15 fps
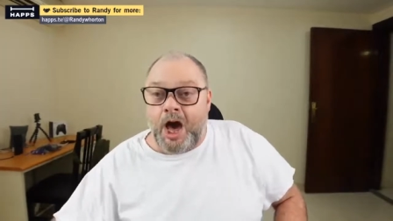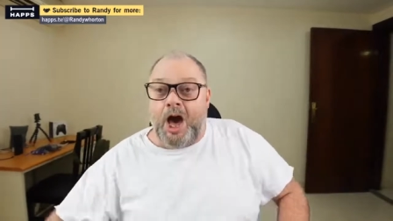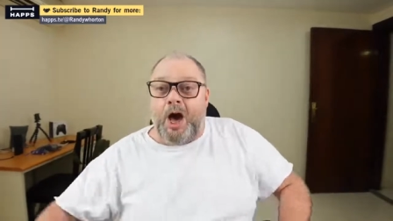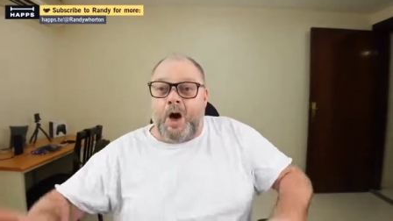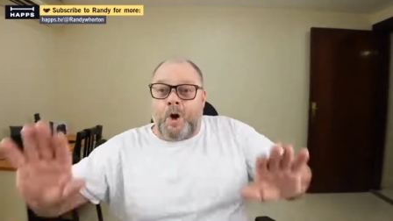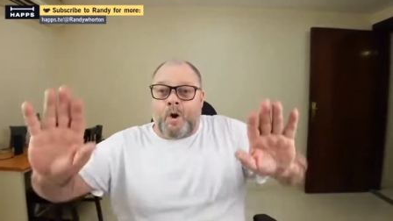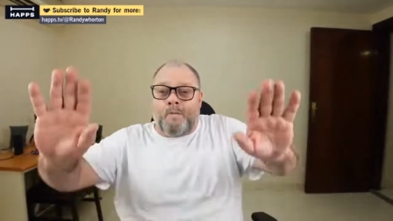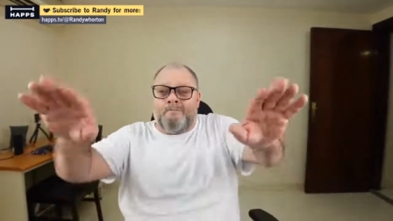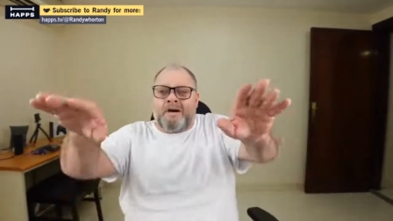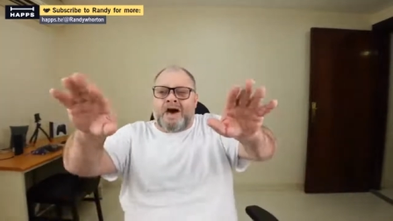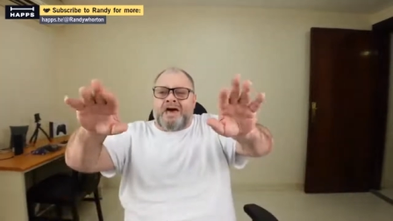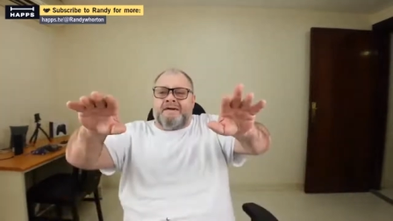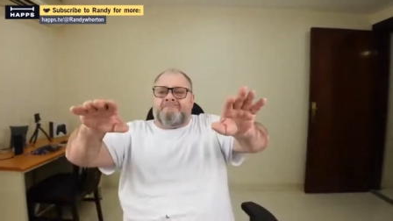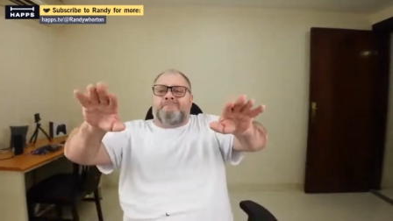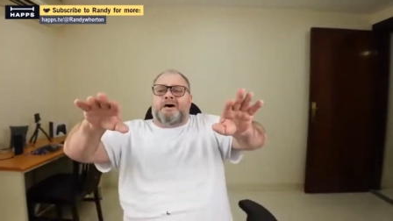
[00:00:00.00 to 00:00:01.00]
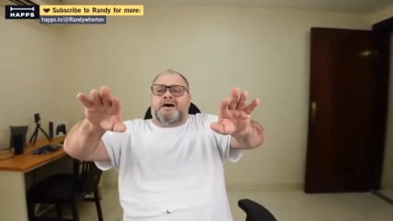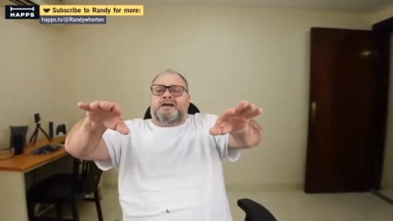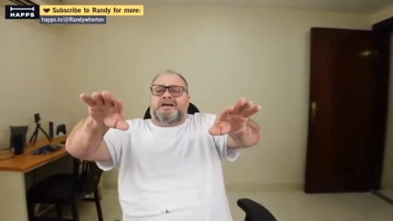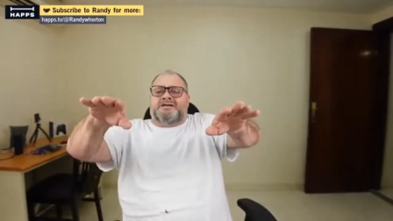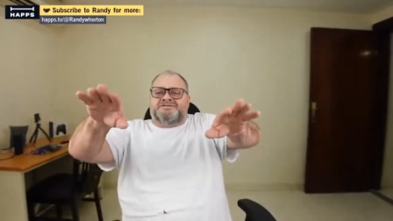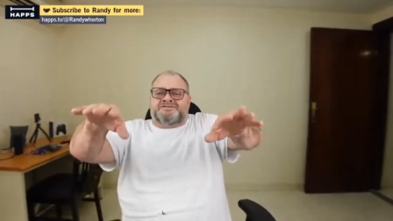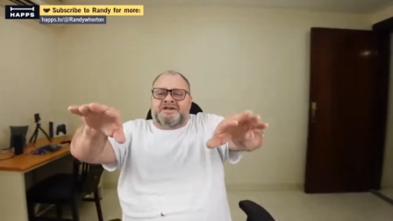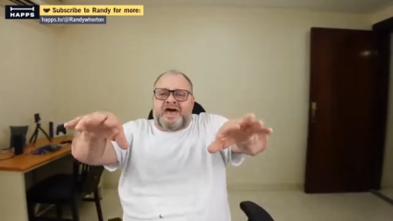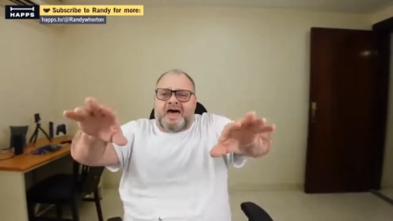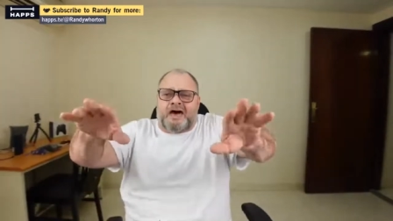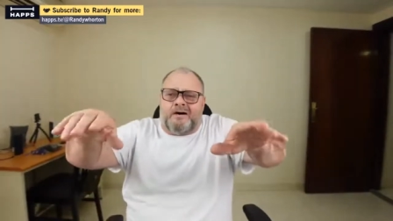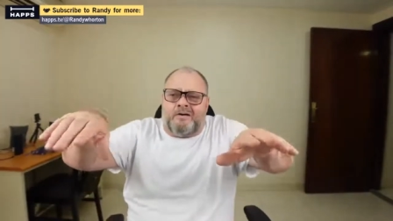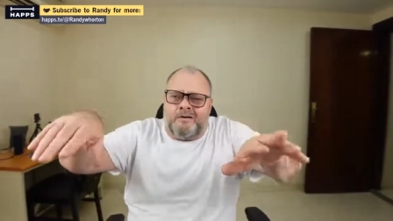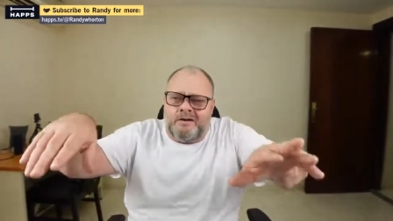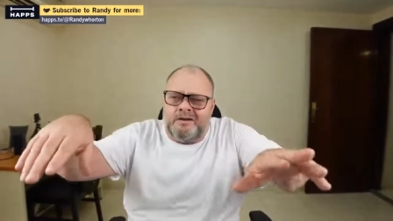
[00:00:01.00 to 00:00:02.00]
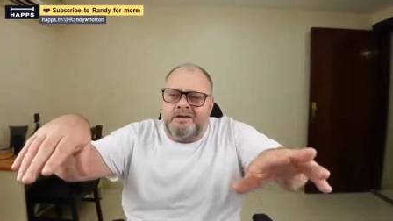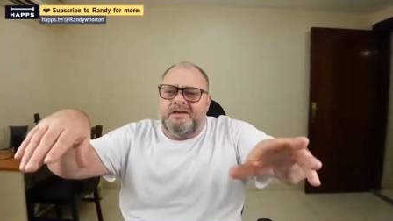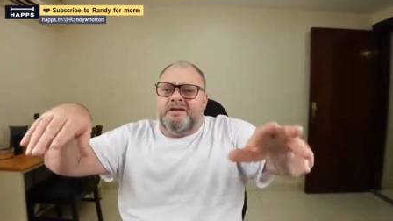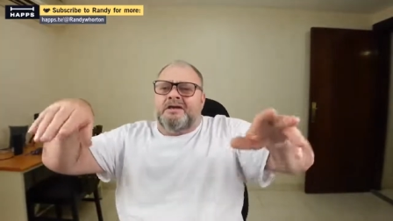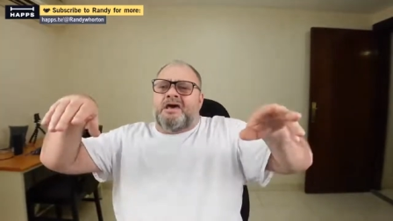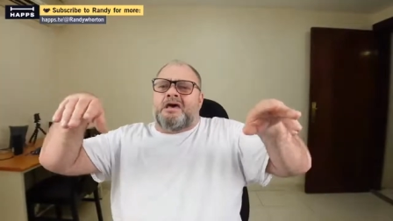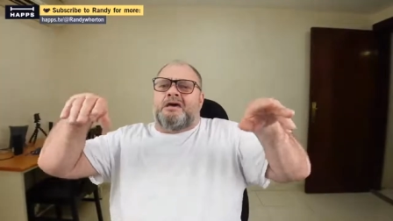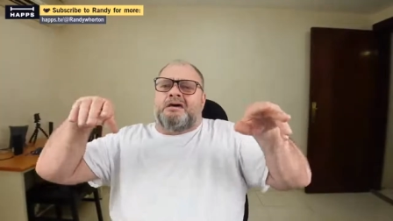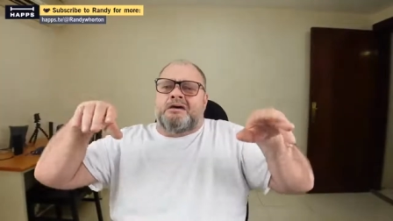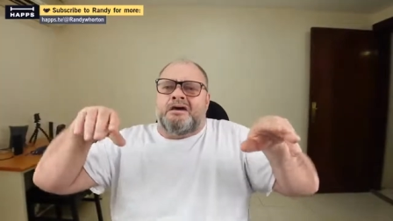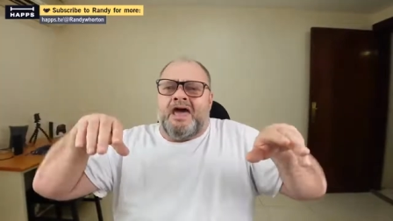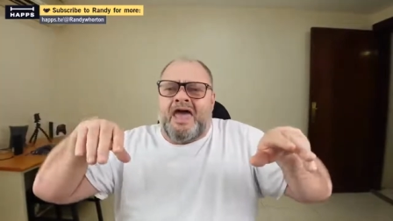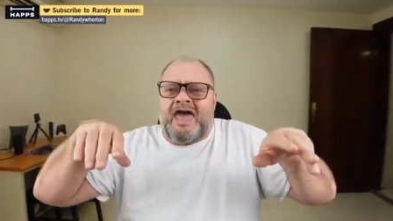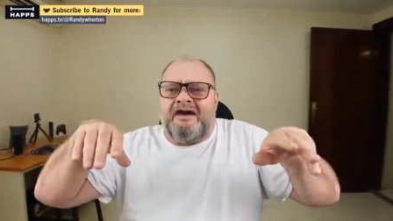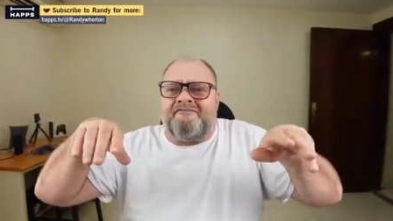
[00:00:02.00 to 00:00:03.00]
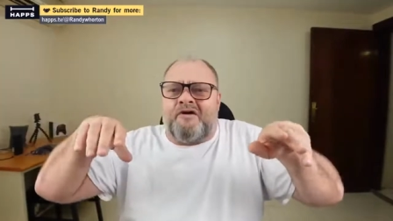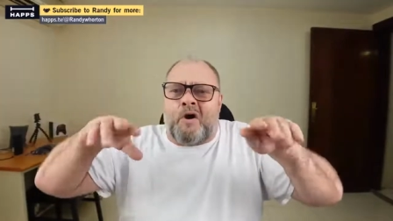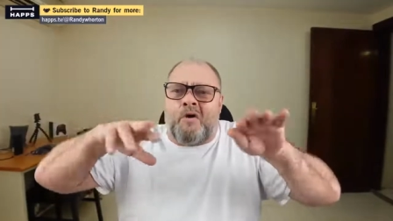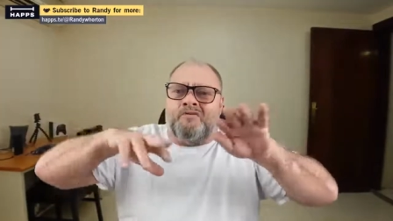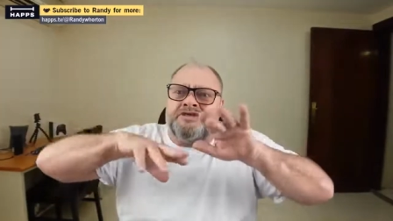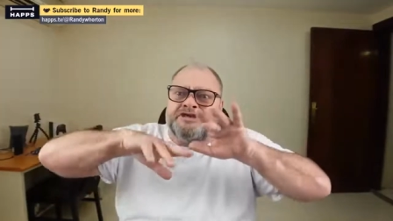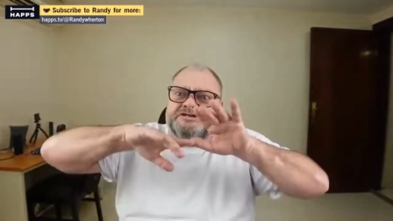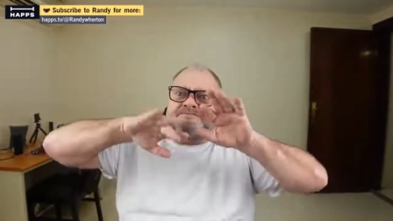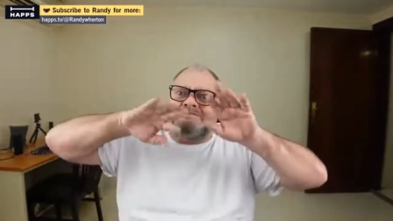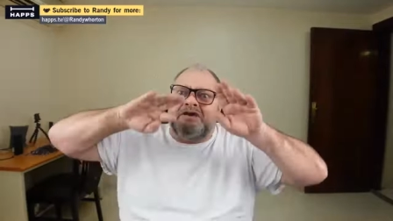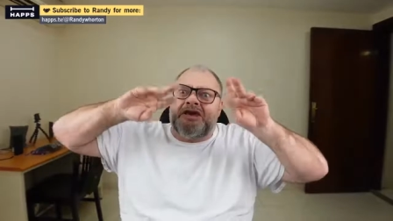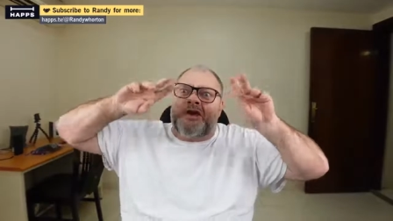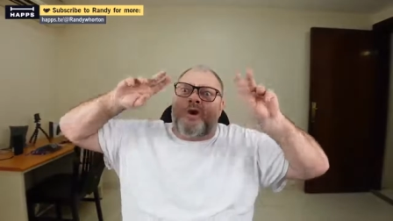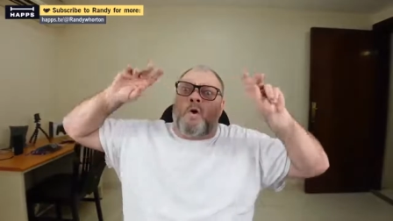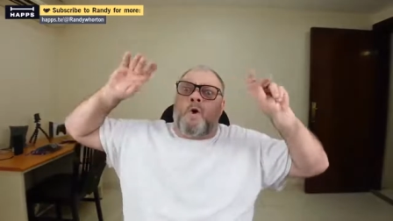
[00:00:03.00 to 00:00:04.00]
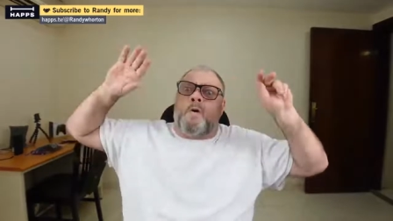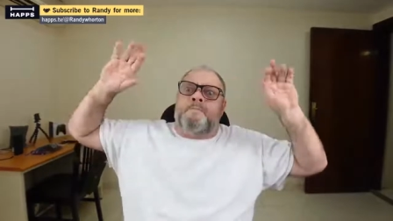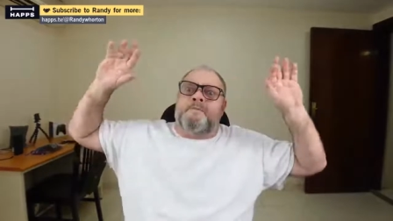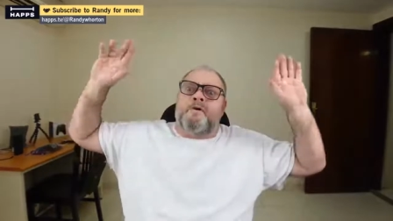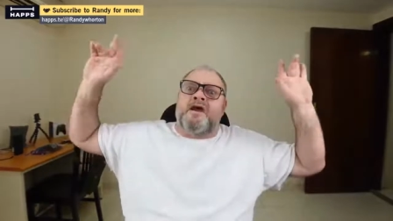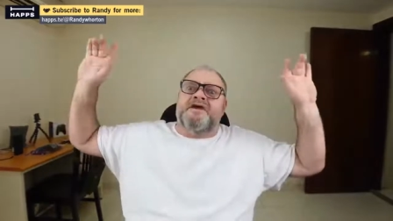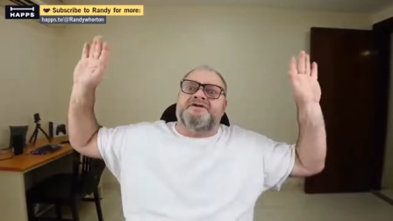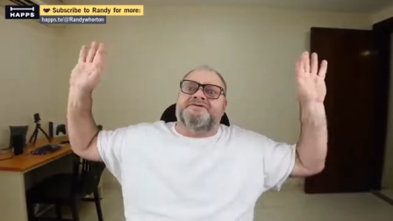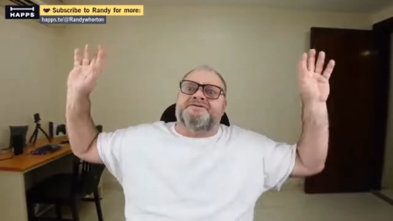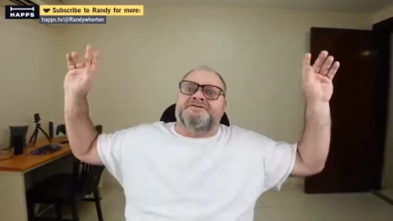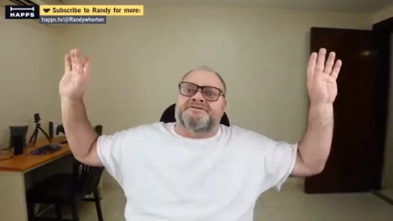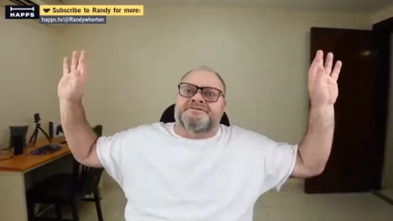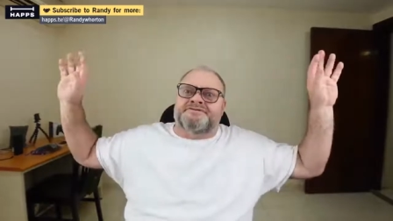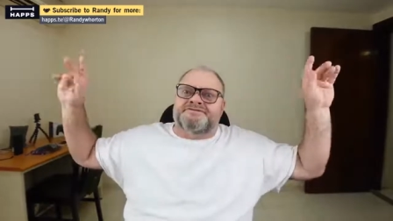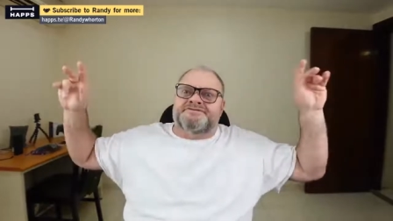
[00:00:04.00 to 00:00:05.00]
All my buddies now have all these big corporations.